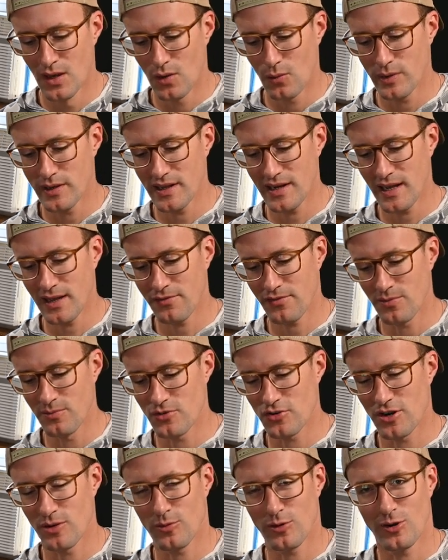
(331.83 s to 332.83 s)
we did have some
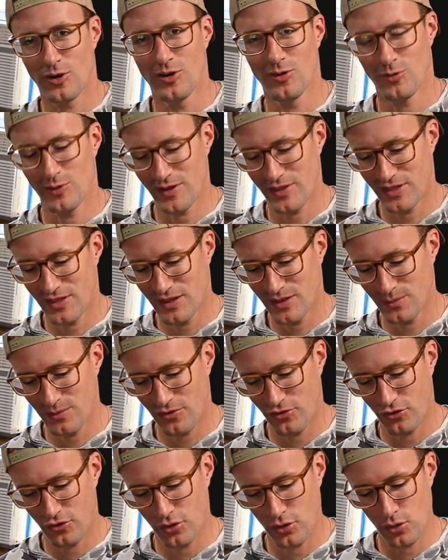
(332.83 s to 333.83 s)
trouble with them,
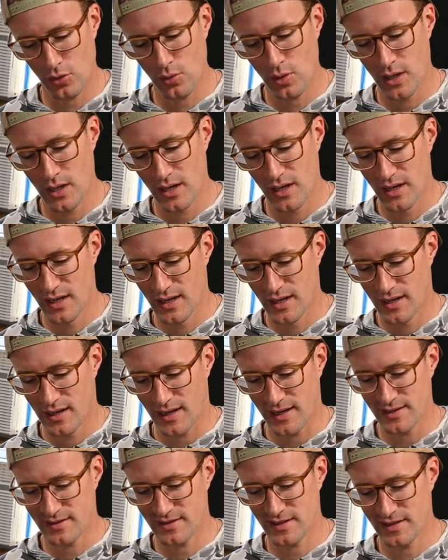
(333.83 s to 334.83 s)
so
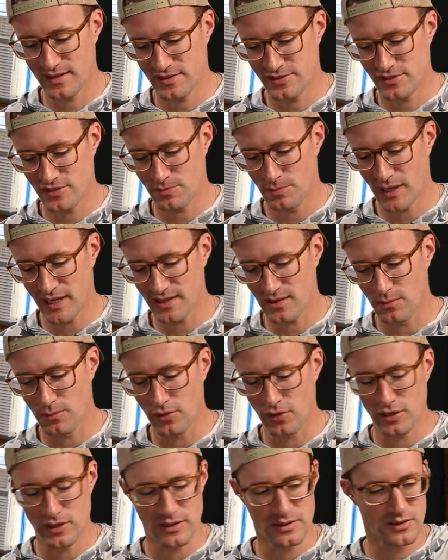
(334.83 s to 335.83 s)
I decided to just bite the
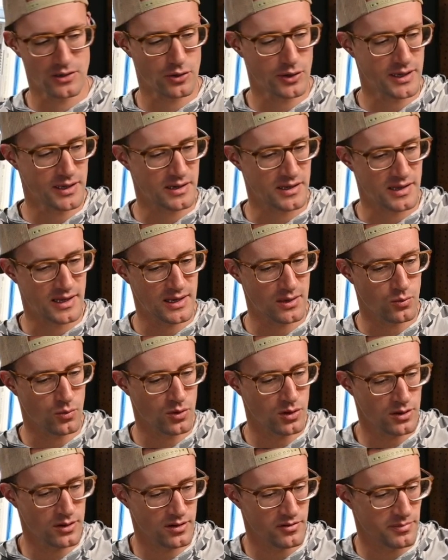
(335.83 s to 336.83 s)
bullet and go ahead and get
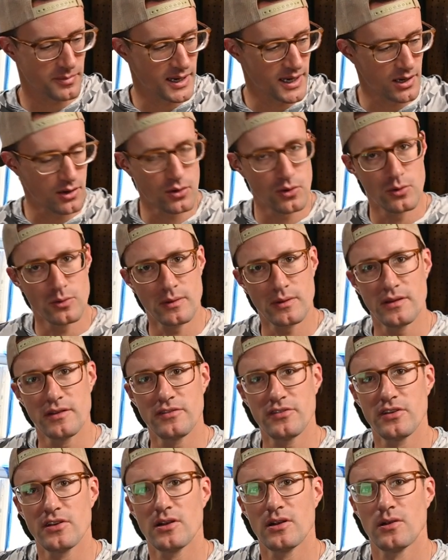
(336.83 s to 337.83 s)
one of my own
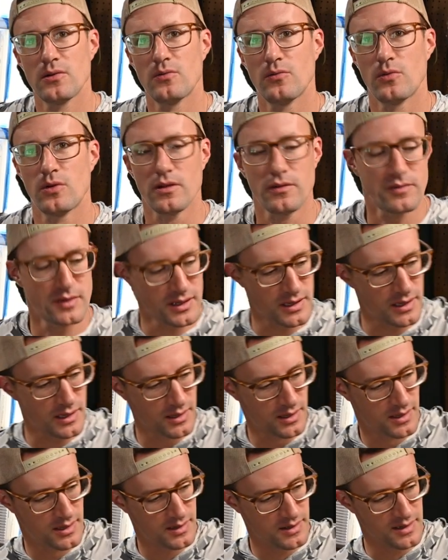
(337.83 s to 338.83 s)
this year. One of the
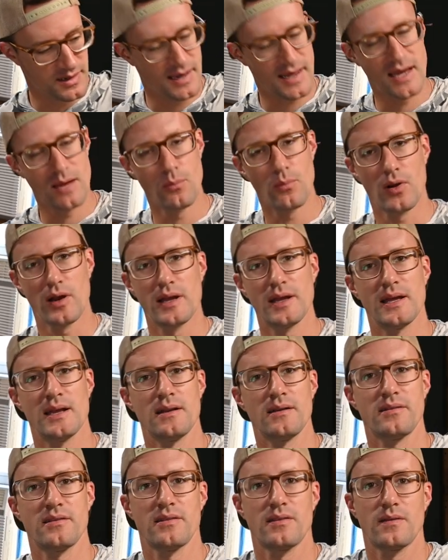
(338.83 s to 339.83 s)
name
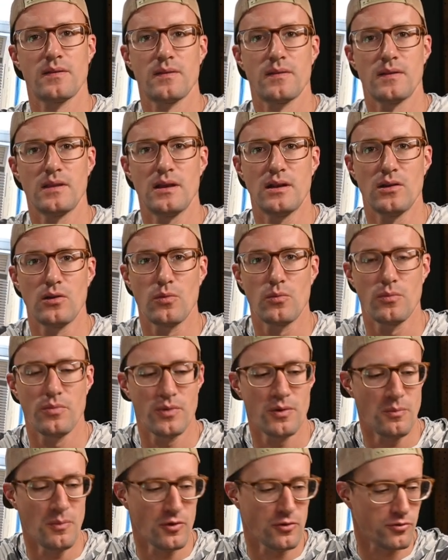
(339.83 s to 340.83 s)
brand, you know,
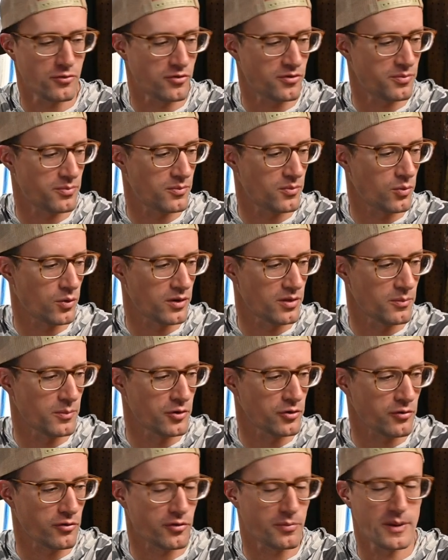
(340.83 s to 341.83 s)
one of the
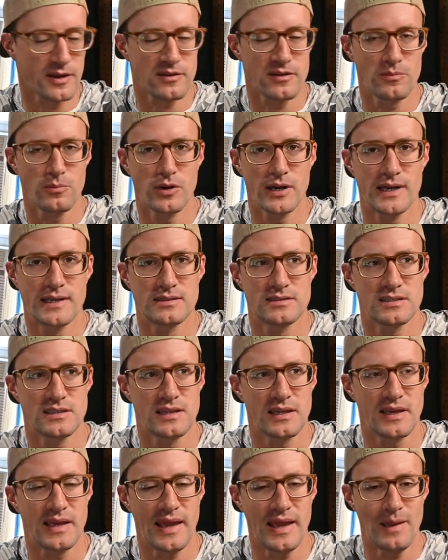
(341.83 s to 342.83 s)
most respected brands in
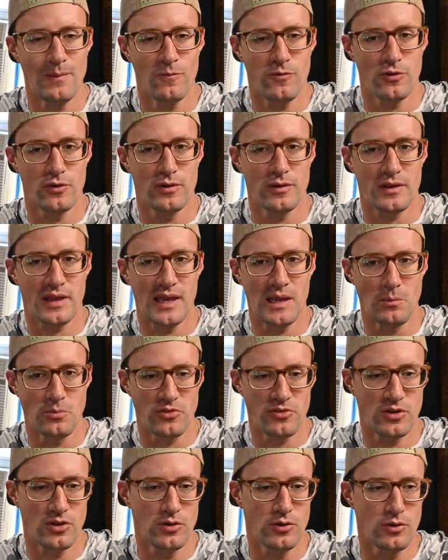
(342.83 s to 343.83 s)
the game for camp
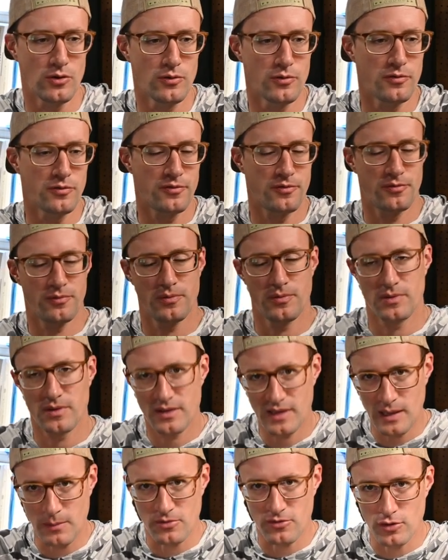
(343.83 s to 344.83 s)
stove,
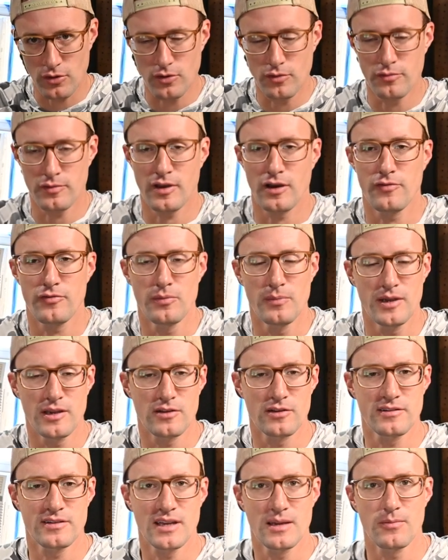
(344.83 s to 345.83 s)
coffee
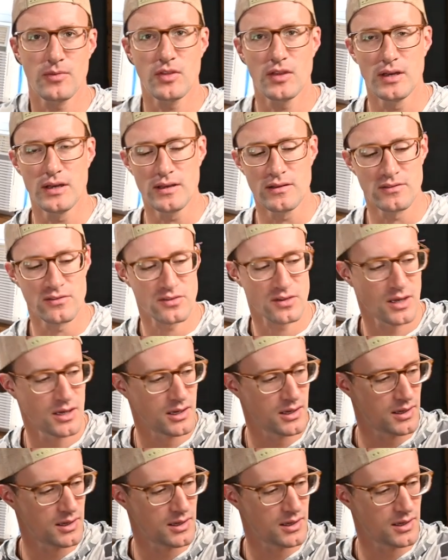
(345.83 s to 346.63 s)
maker type things.